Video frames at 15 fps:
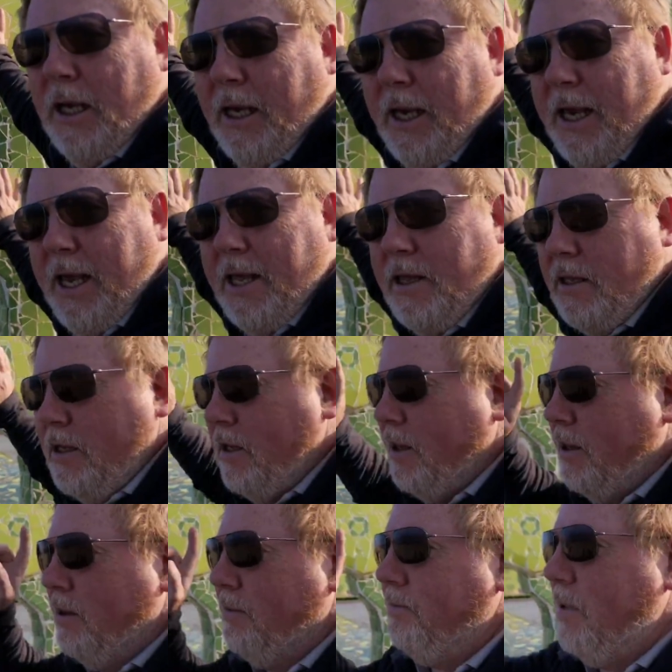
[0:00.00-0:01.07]
in
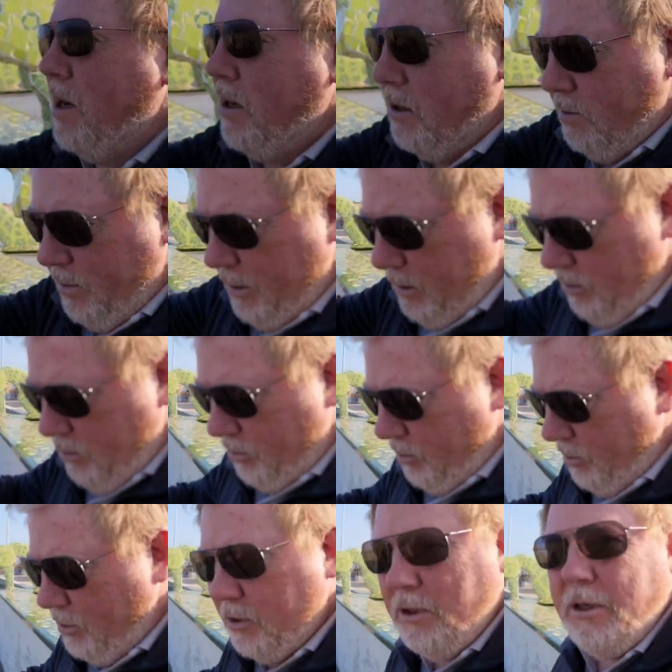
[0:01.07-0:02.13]
the Mar
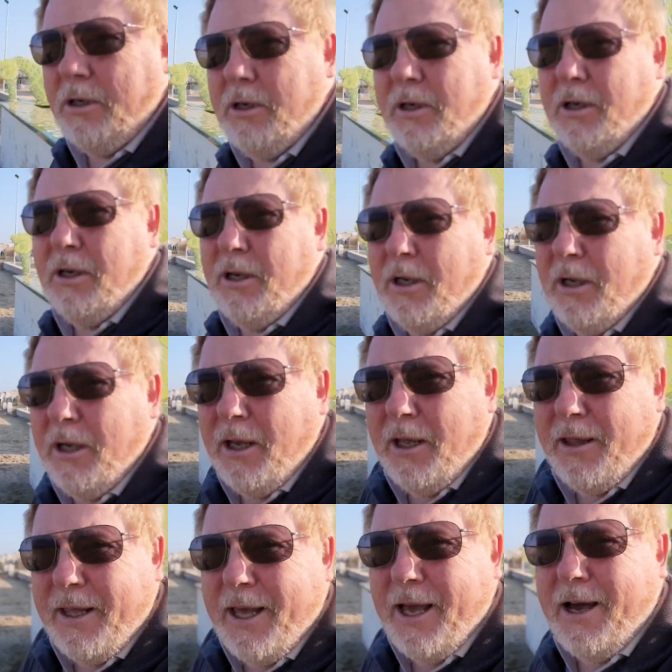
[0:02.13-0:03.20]
Menor
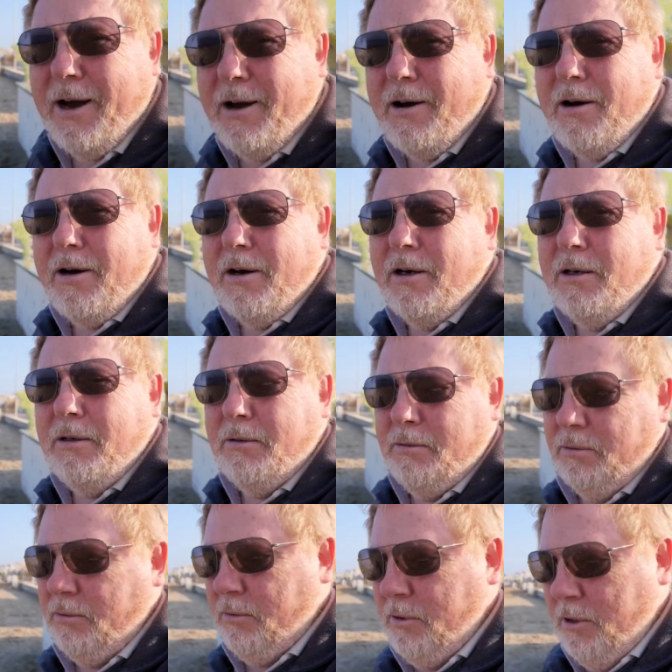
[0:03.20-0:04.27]
there are
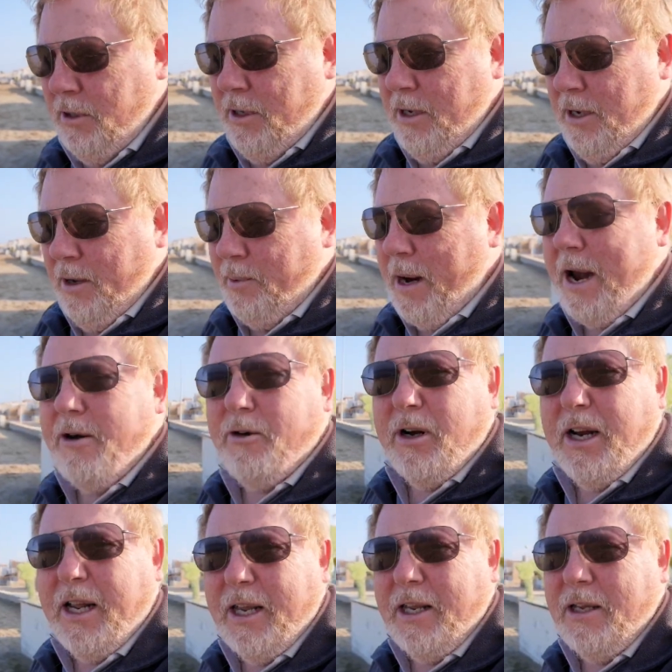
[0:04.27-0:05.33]

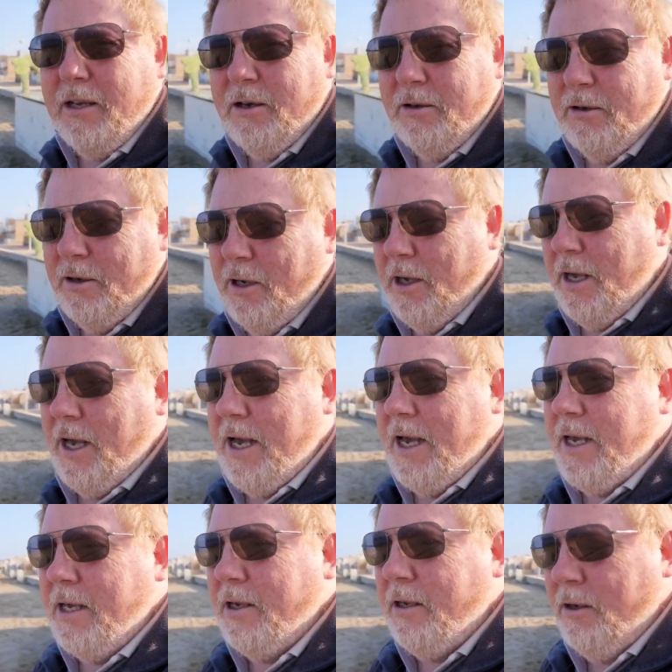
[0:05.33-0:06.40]
apparently
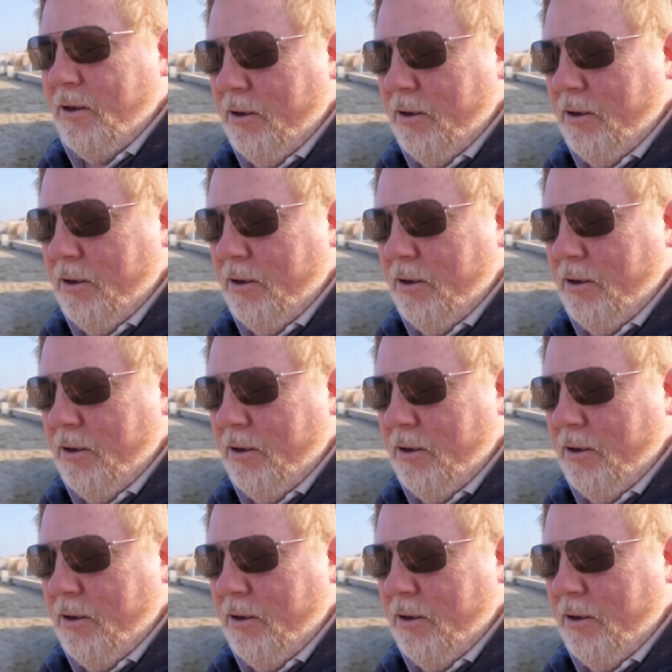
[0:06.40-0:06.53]
a